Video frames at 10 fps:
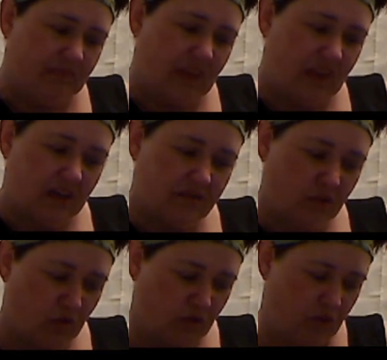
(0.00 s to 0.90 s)
and a
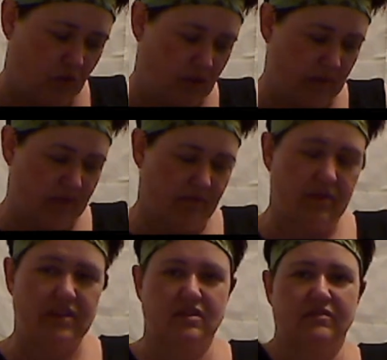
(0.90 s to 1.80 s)
few of you are my
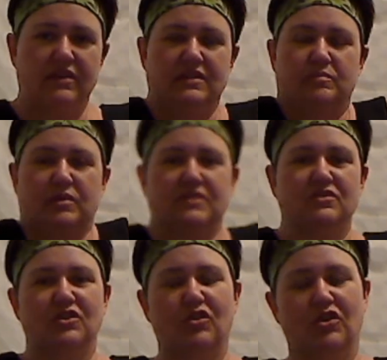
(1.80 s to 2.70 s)
friends on Facebook, so
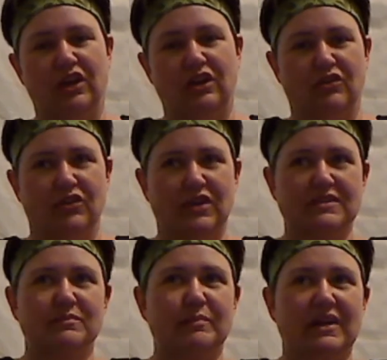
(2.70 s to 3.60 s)
you already know
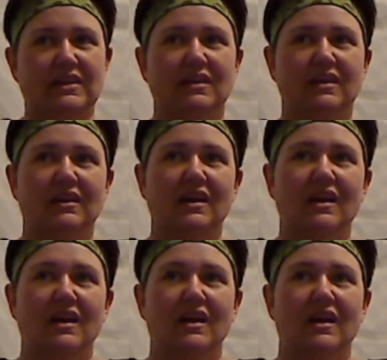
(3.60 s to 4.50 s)
this, but
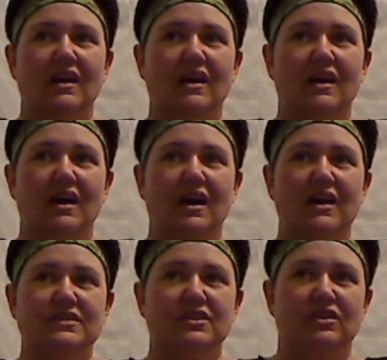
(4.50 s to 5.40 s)
I
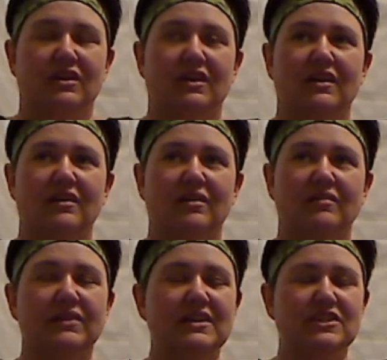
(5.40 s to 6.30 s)
took
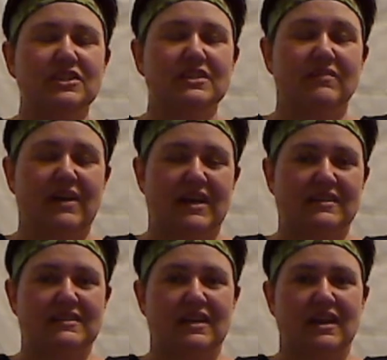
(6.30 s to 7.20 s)
Felicia's
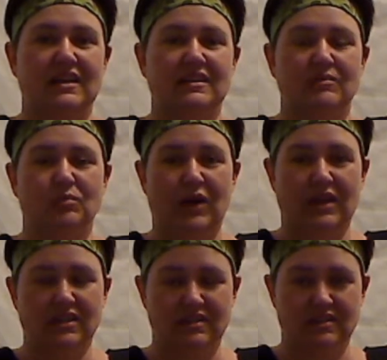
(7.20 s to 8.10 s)
advice and I
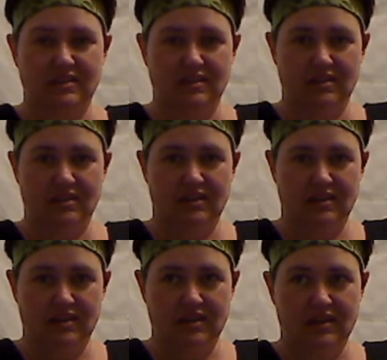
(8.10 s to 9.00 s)
went
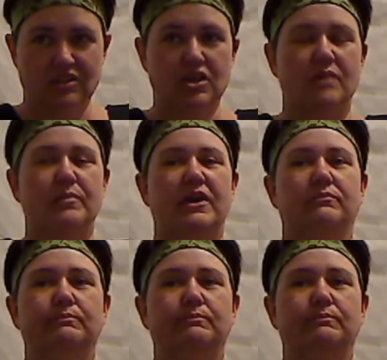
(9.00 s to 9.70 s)
shopping,